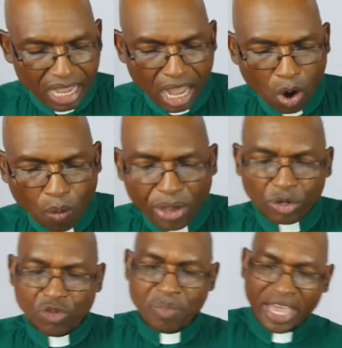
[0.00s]
We
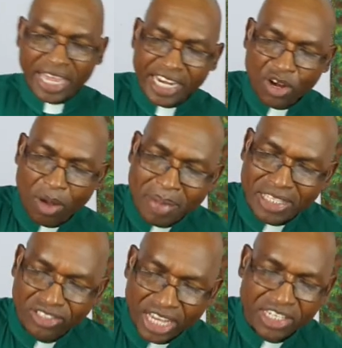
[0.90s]
could make an enormous
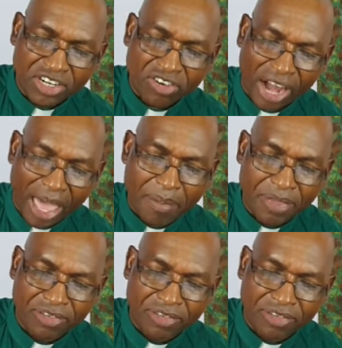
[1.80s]
dent in crime in